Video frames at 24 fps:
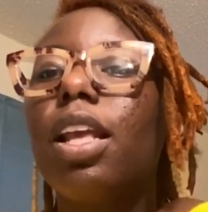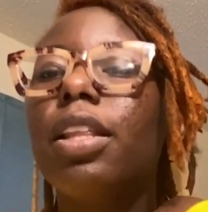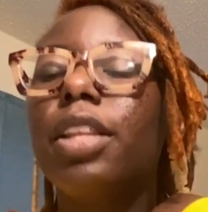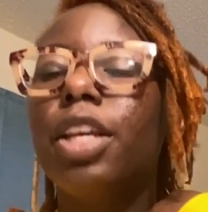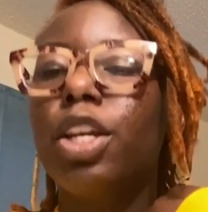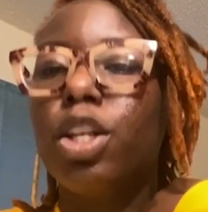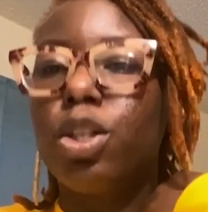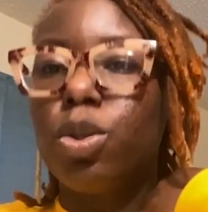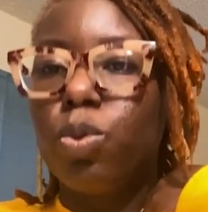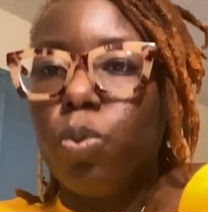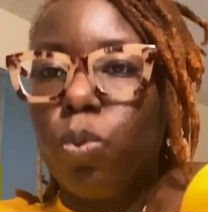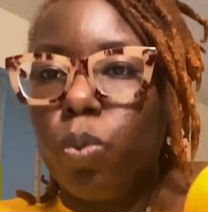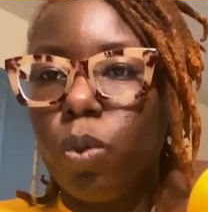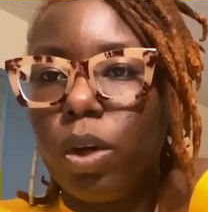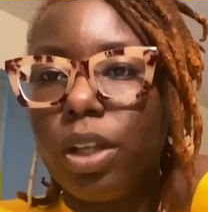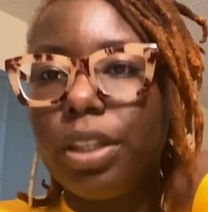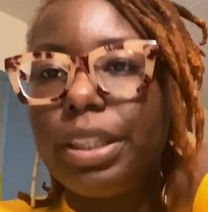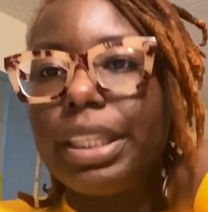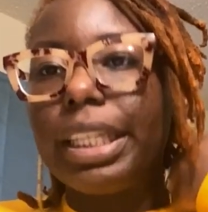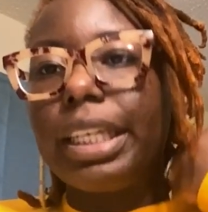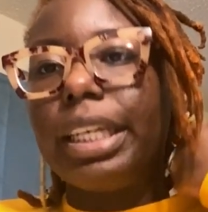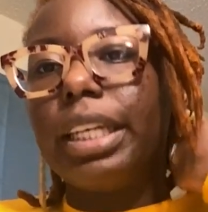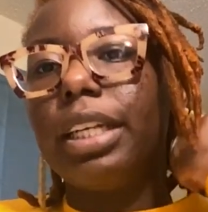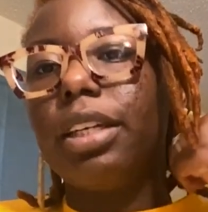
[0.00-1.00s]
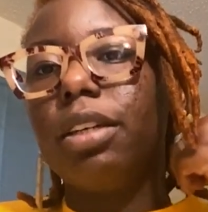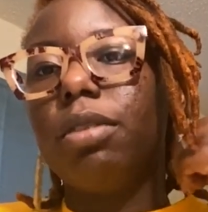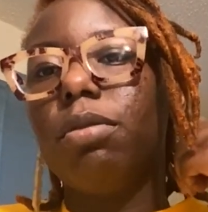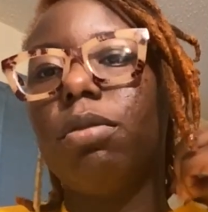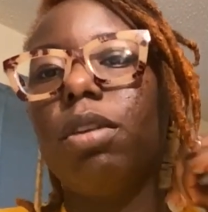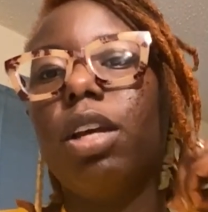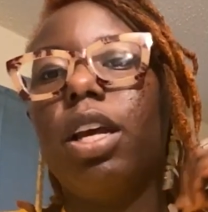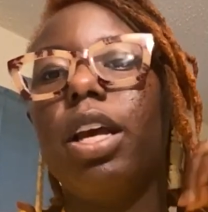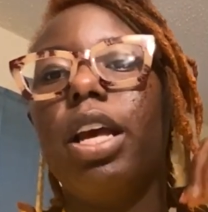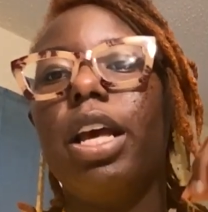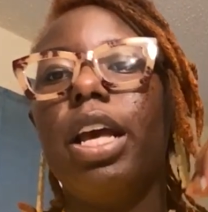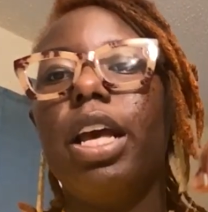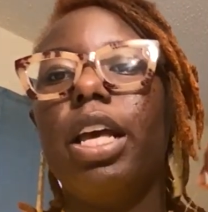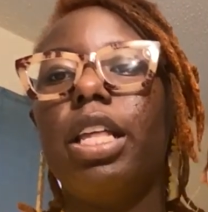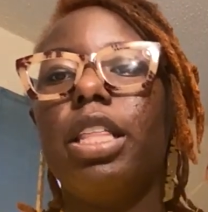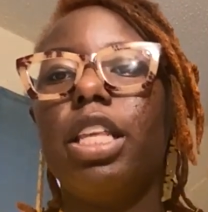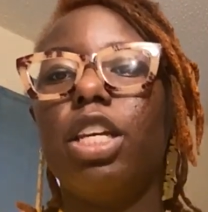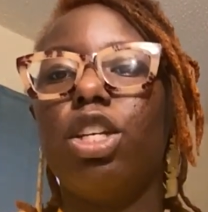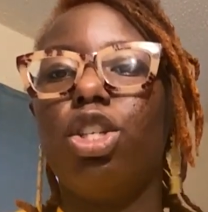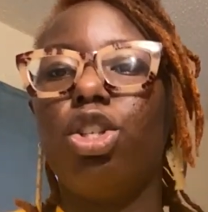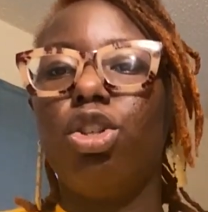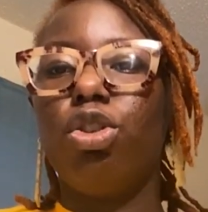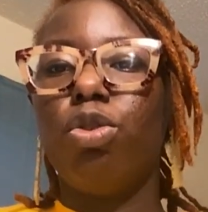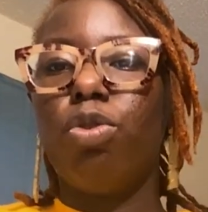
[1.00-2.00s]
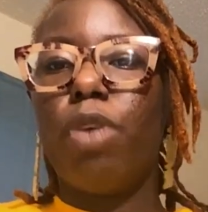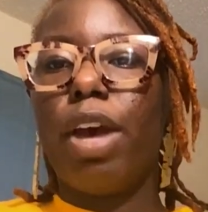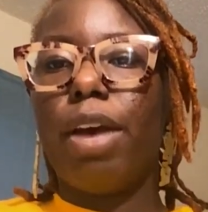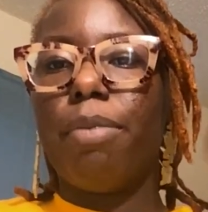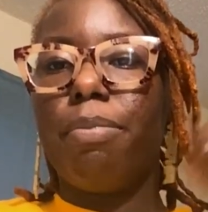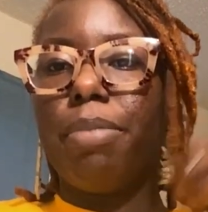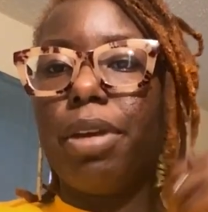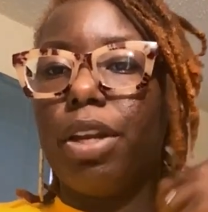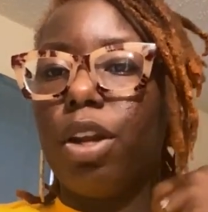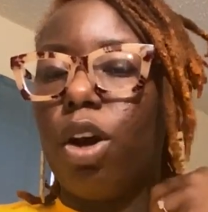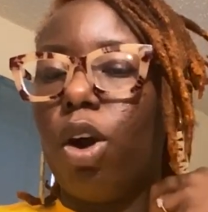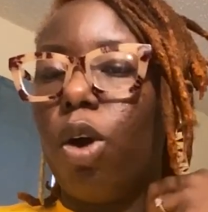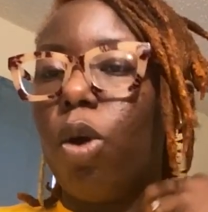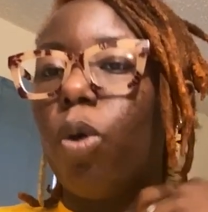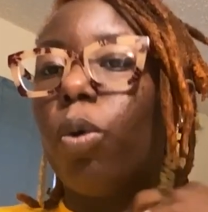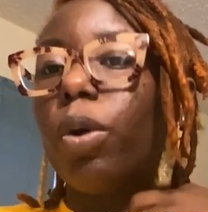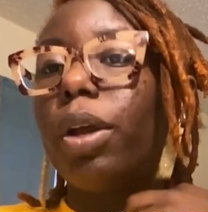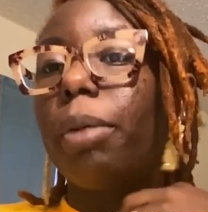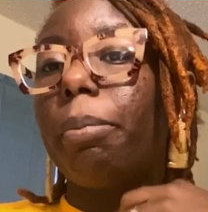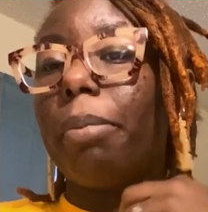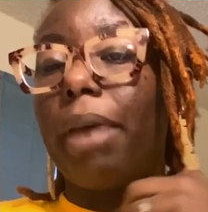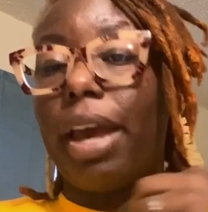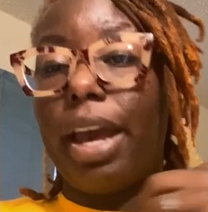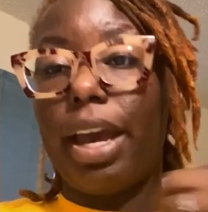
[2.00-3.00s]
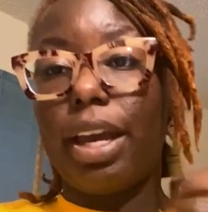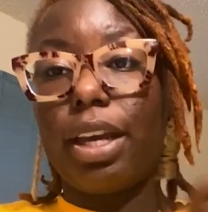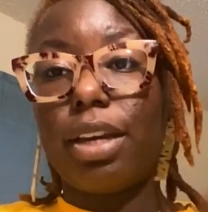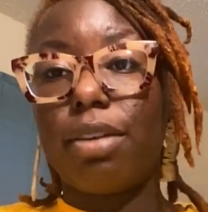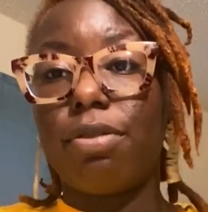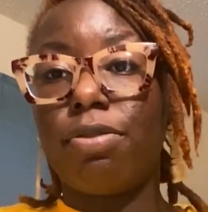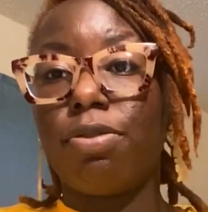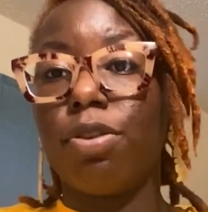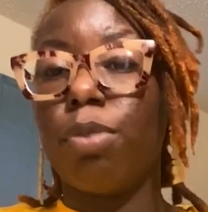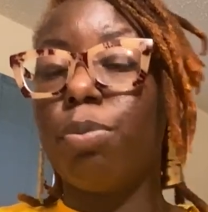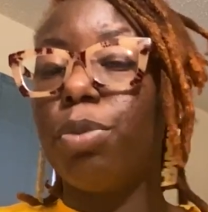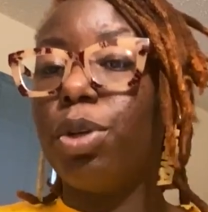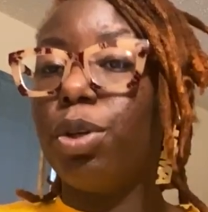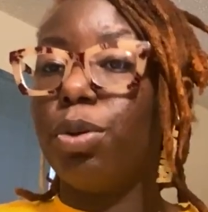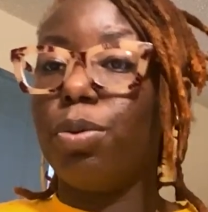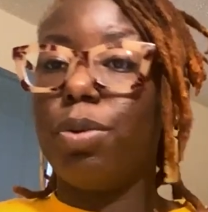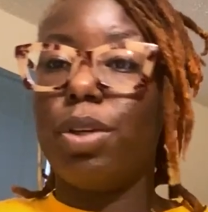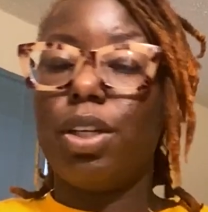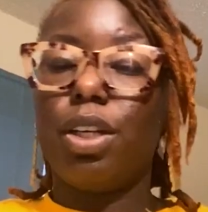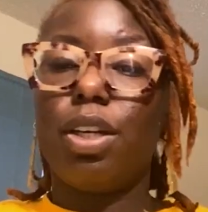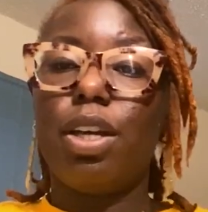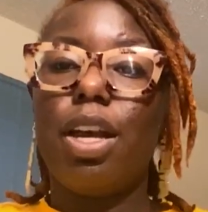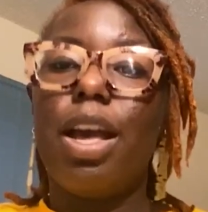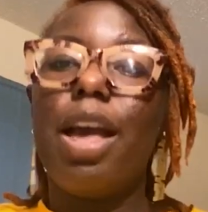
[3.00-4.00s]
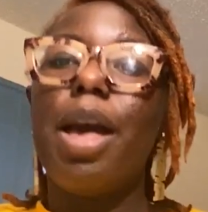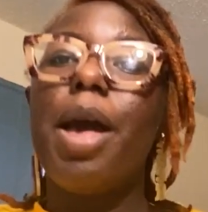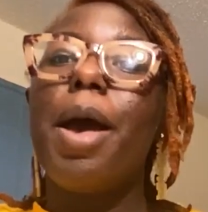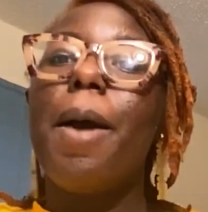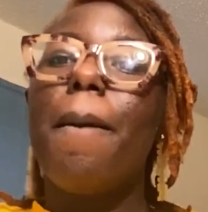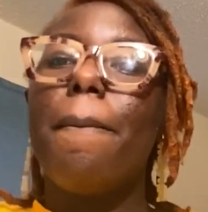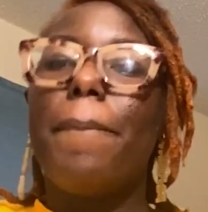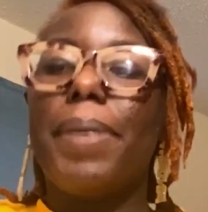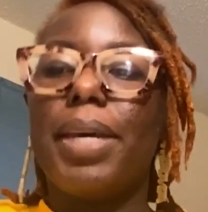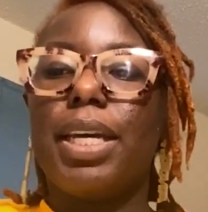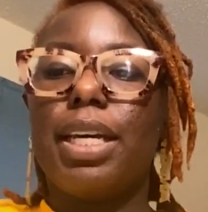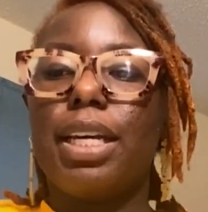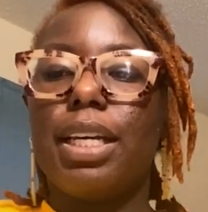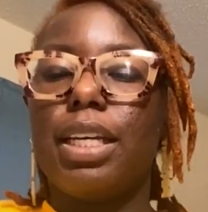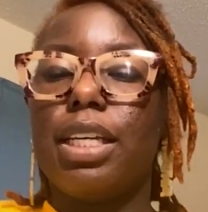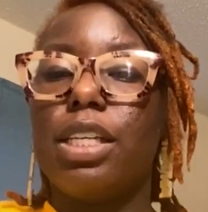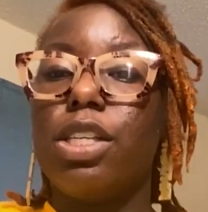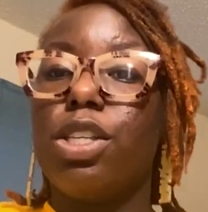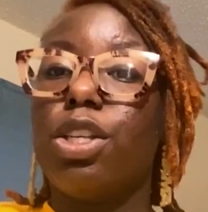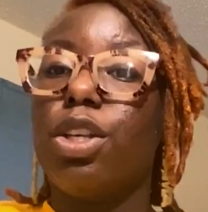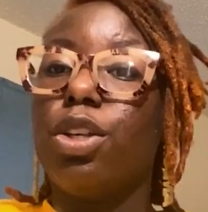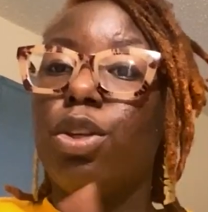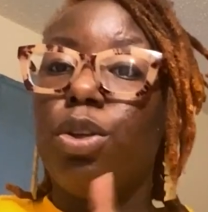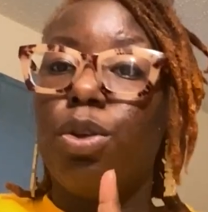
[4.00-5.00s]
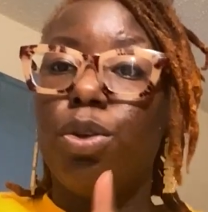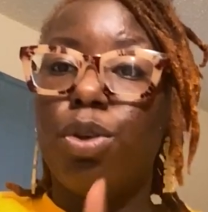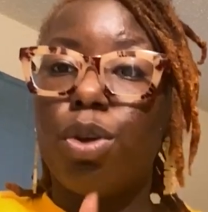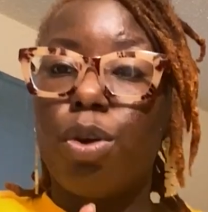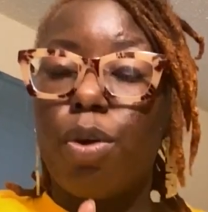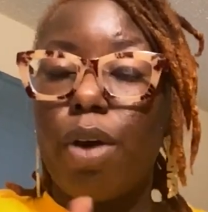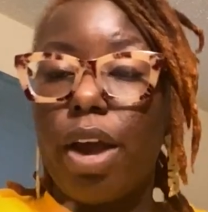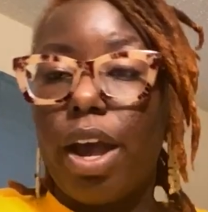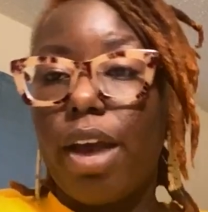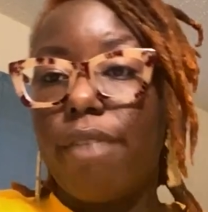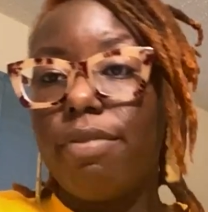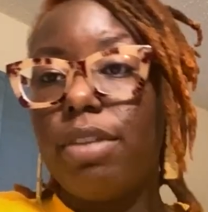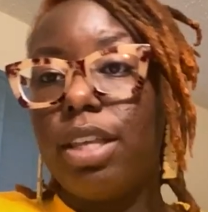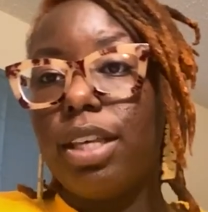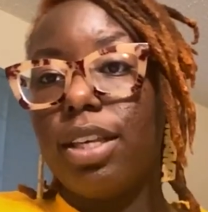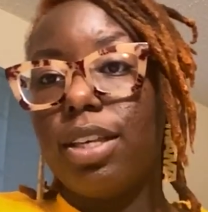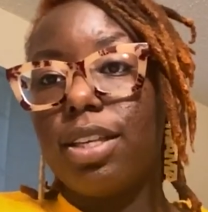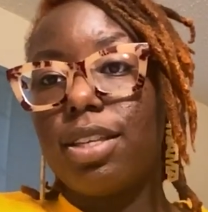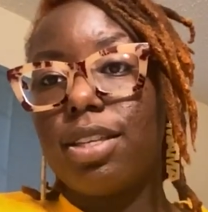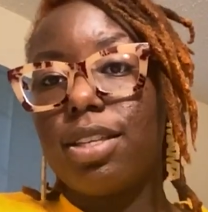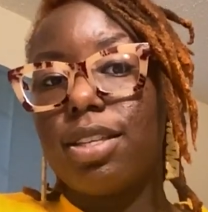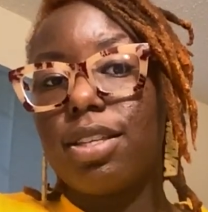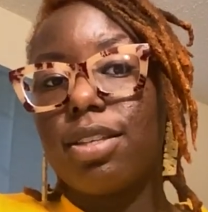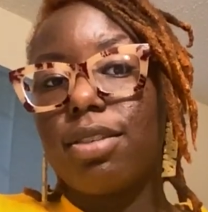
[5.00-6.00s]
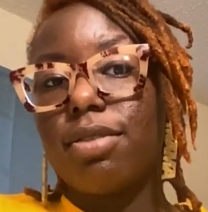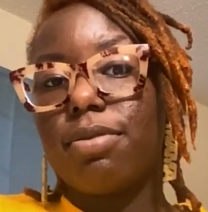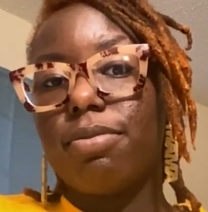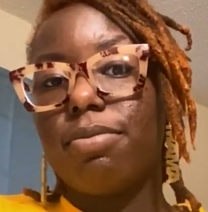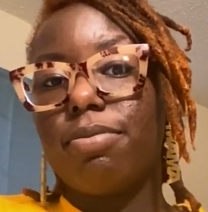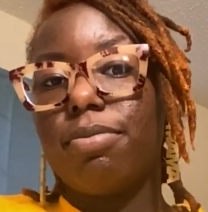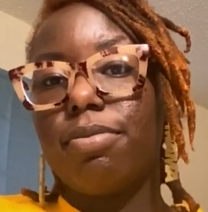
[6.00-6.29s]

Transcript: There's one thing that you have been holding back from doing because you don't have this.